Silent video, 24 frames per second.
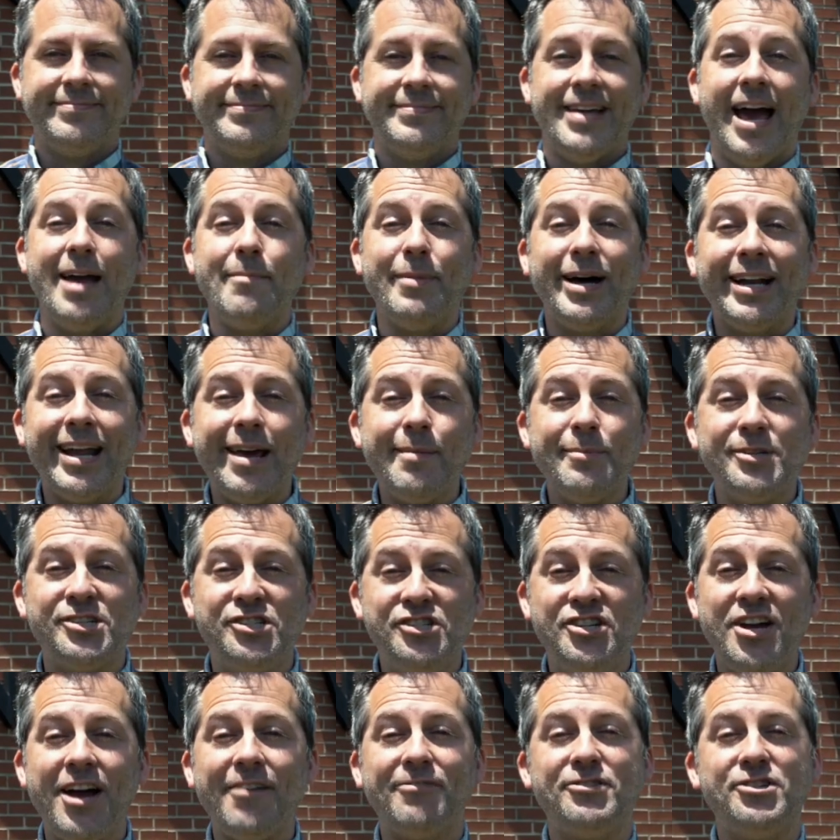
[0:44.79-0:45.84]
Hey, my name is
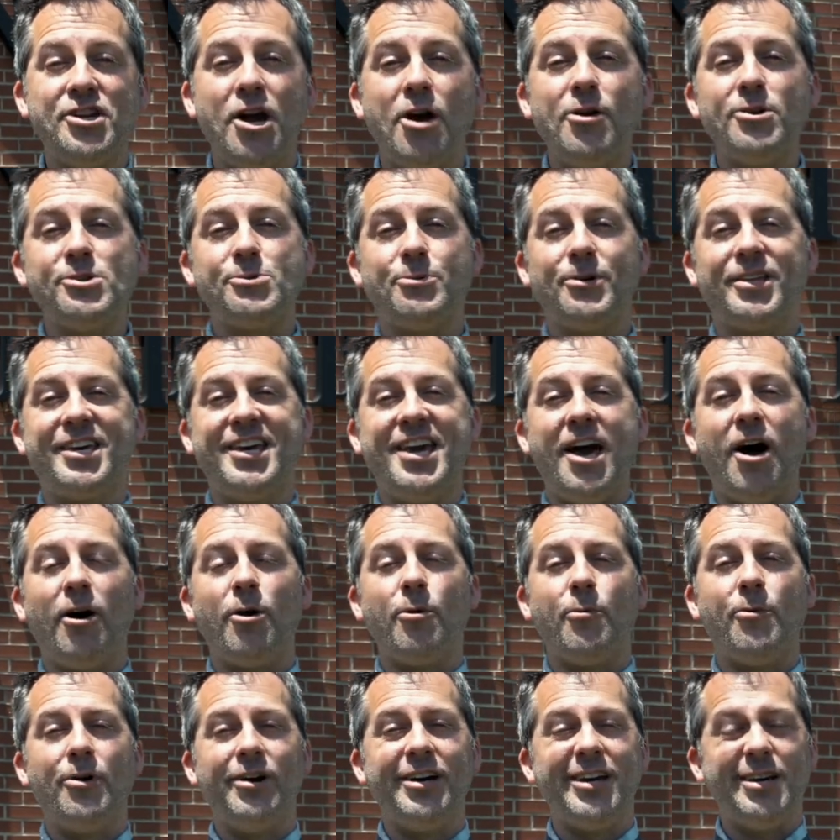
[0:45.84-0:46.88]
Jeff Jones with Keller
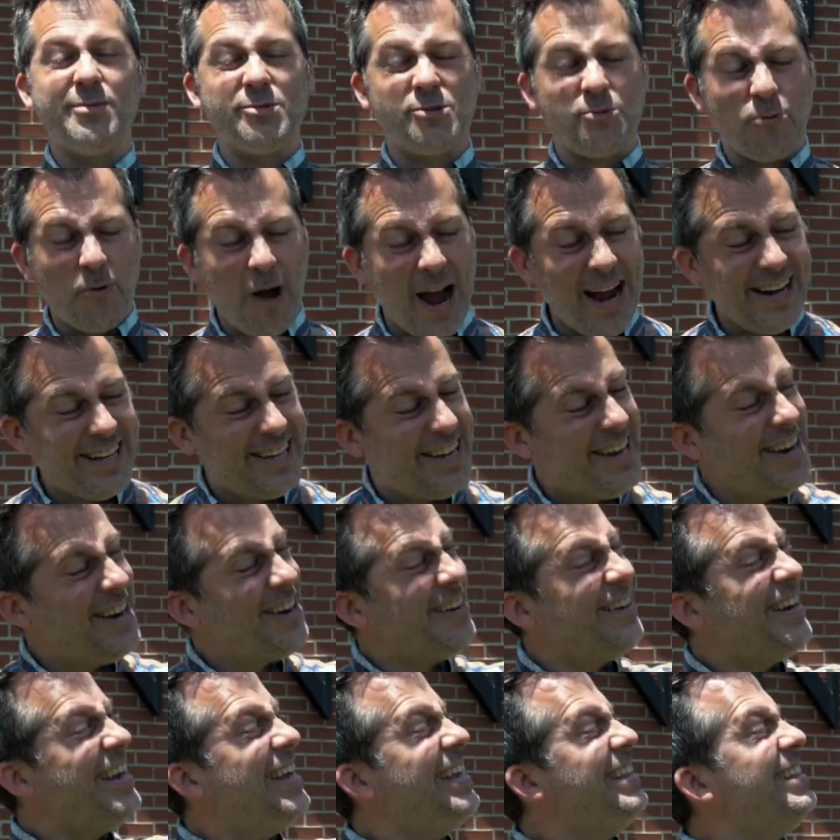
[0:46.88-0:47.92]
Williams right
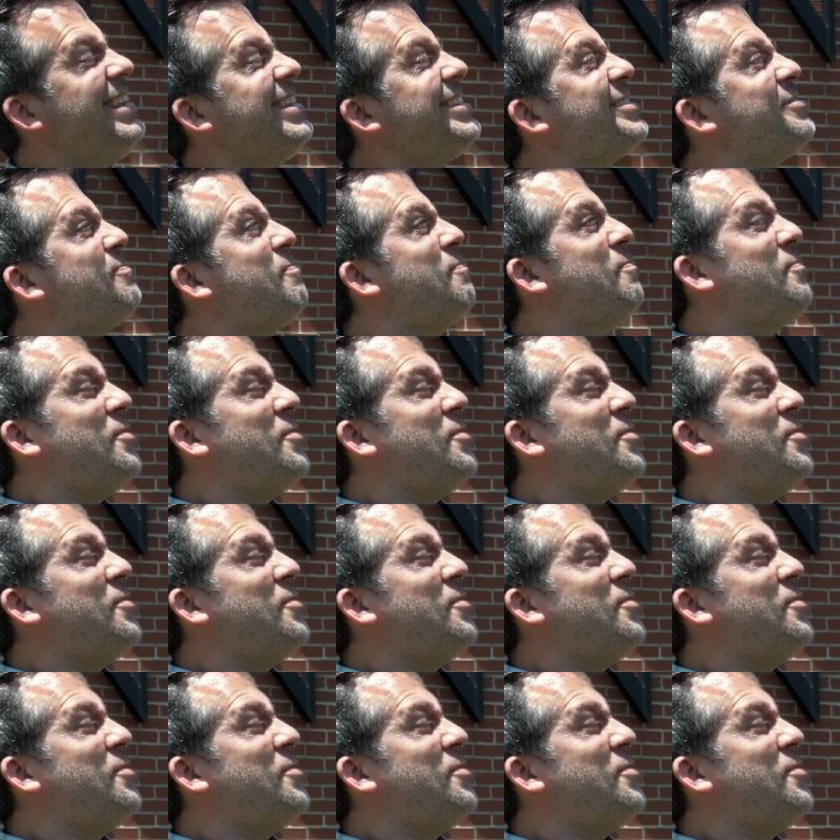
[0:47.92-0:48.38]
here in this